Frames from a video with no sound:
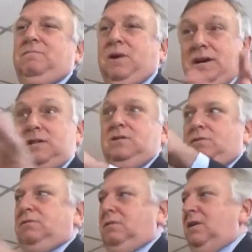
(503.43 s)
by
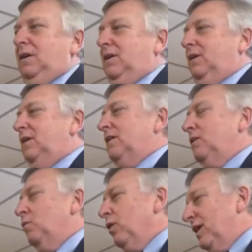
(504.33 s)
you
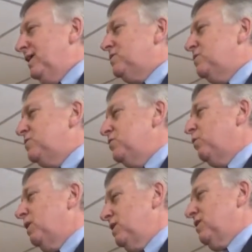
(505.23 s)
were in it to do the
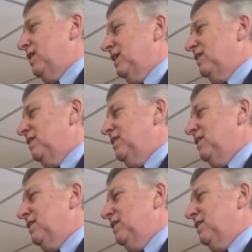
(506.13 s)
right thing,